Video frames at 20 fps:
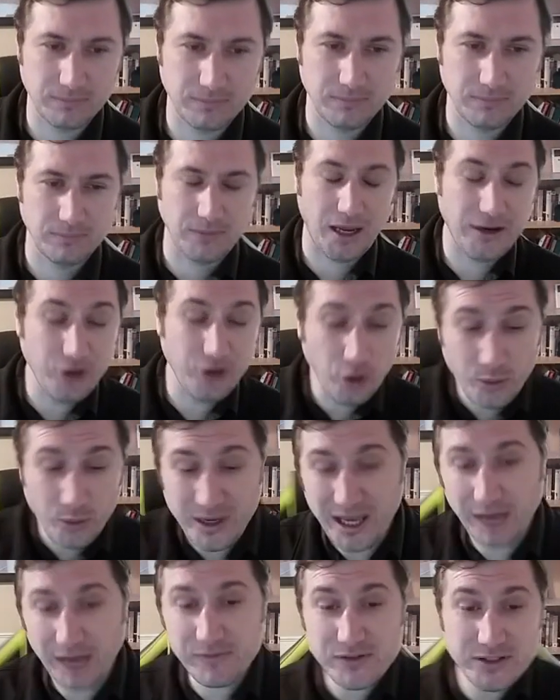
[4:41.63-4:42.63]
I know we
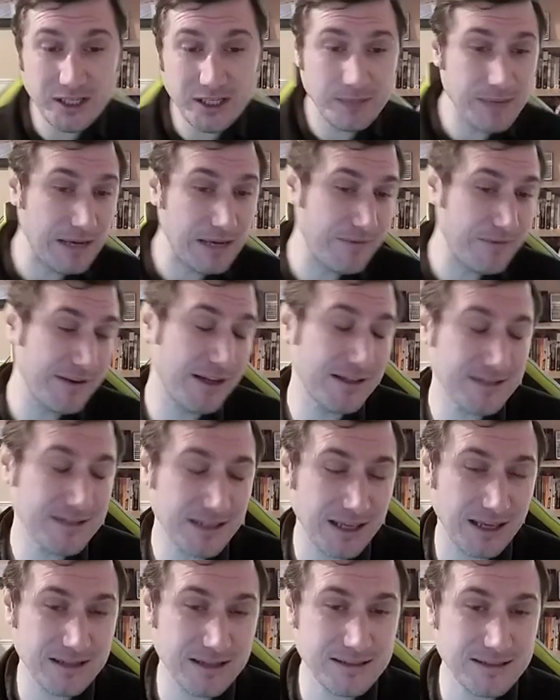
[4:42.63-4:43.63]
have some evidence
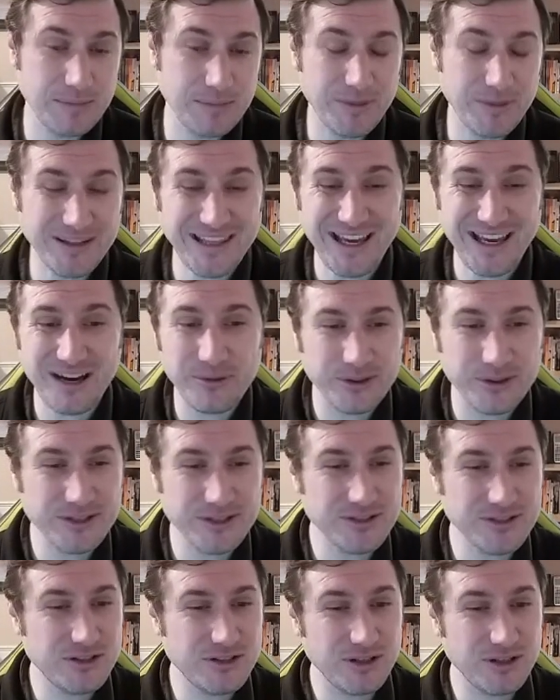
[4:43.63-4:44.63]
against it, but that
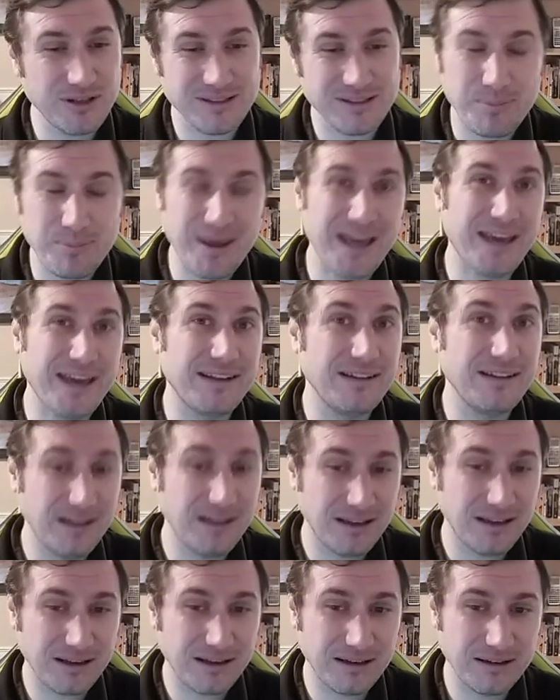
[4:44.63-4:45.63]
was just bad
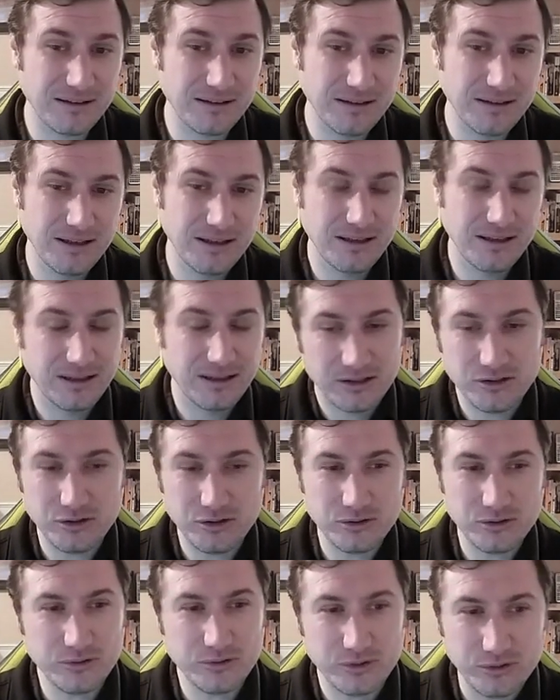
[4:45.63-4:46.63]
luck
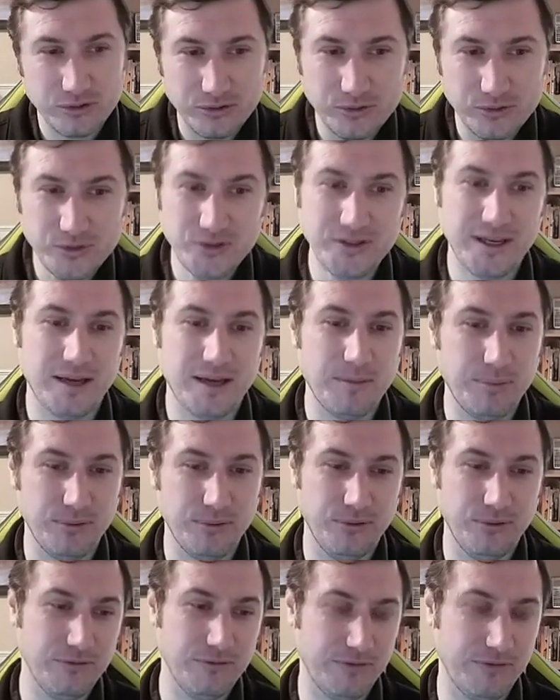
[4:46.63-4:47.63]
due to
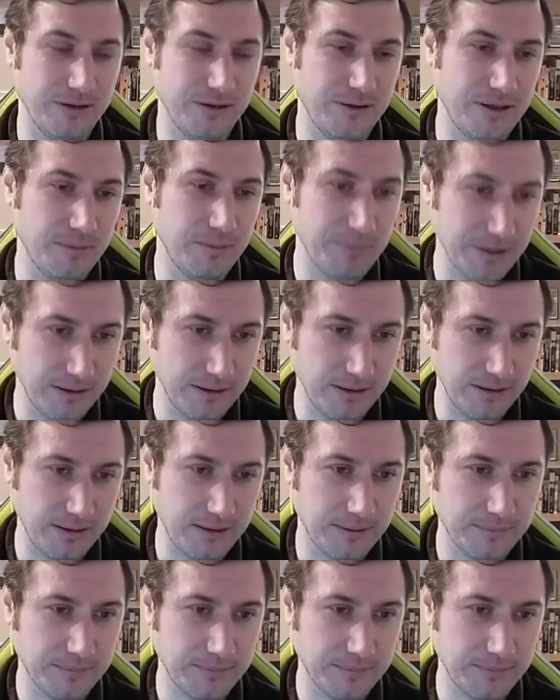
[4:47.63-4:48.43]
sample variability.